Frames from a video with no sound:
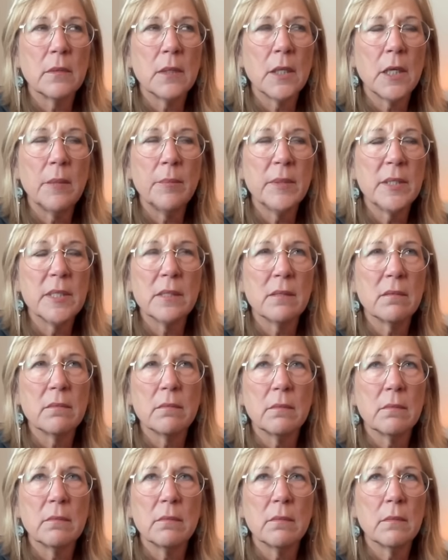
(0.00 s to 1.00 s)
him as
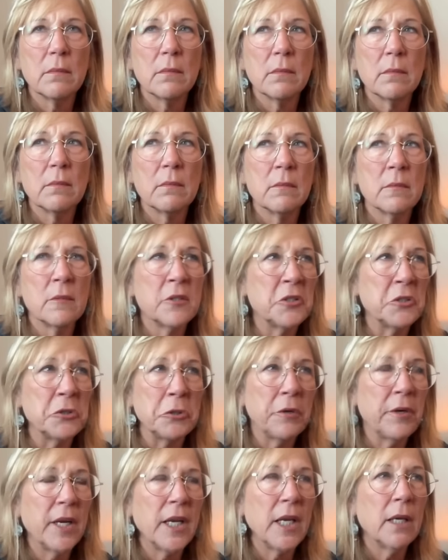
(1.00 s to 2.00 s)

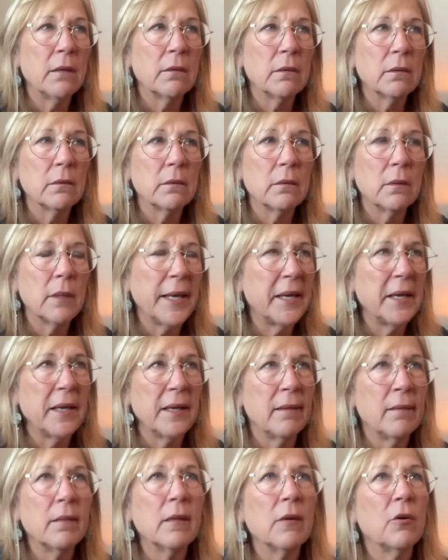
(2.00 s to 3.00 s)
dirty, like
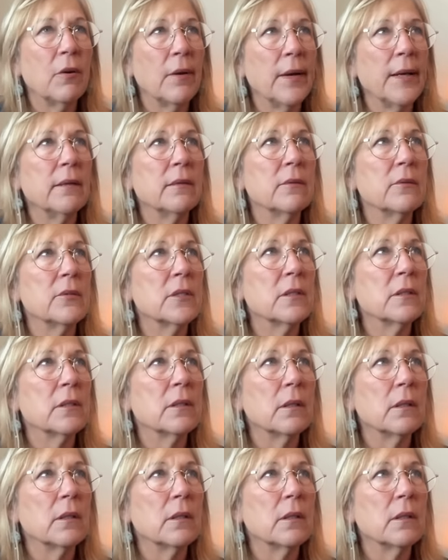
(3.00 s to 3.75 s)
in the ground.